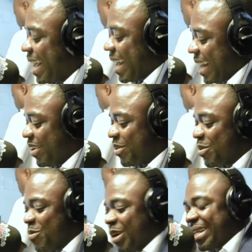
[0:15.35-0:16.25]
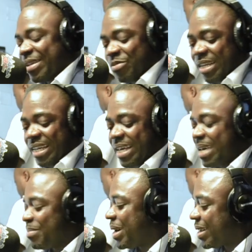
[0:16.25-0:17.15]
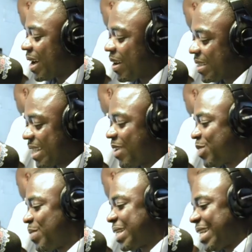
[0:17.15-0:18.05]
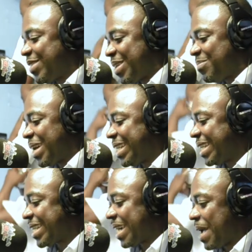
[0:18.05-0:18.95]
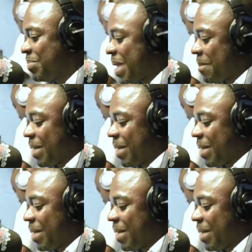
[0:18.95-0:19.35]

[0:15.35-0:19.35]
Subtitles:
and I don't know what really came out as unexpected to the man D Cryme,